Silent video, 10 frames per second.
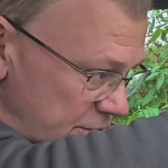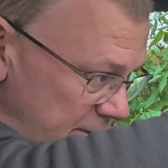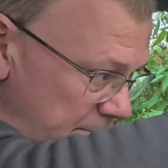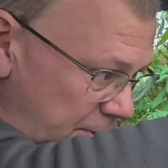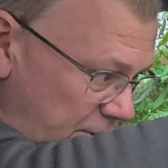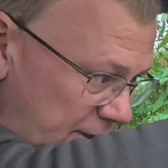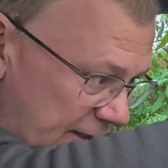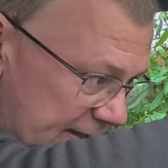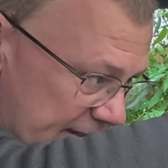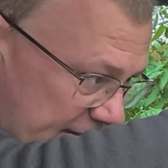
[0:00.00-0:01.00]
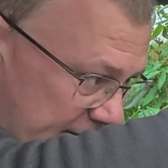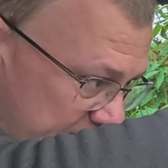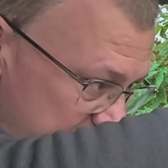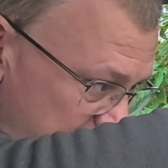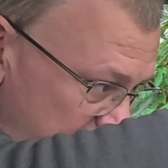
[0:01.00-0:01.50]
going to pull the
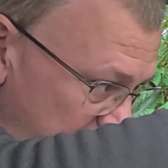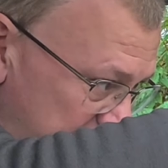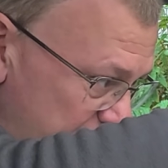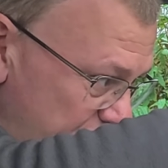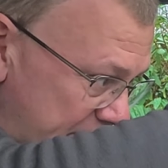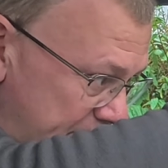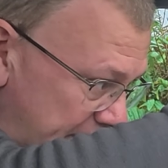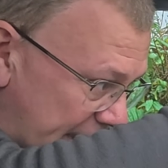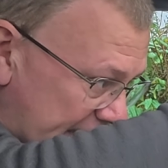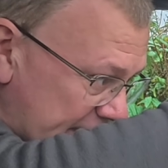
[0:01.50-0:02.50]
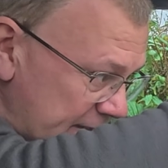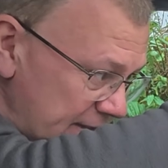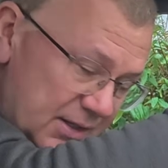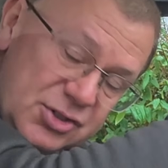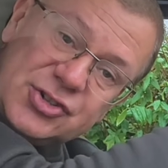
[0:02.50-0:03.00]
rubber trim back.
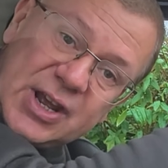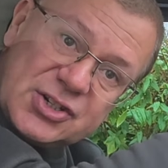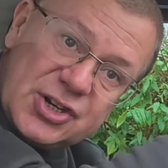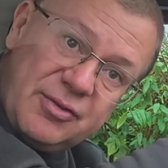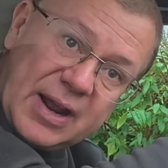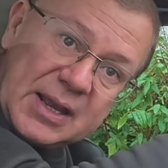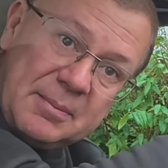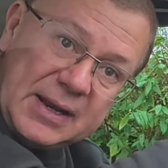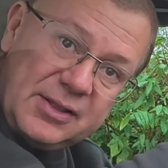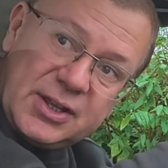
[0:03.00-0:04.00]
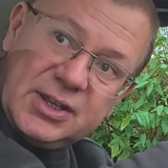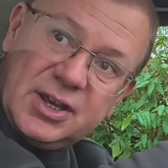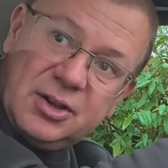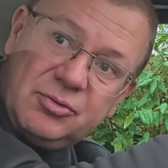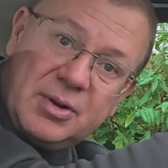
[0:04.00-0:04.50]
It does actually recommend that
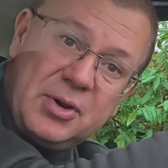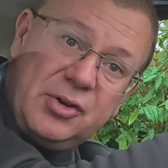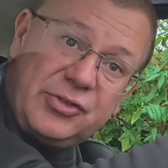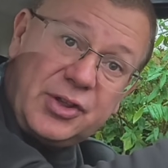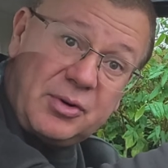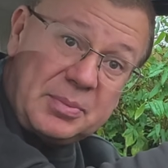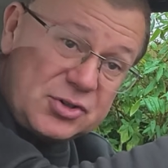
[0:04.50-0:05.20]
you remove the rubber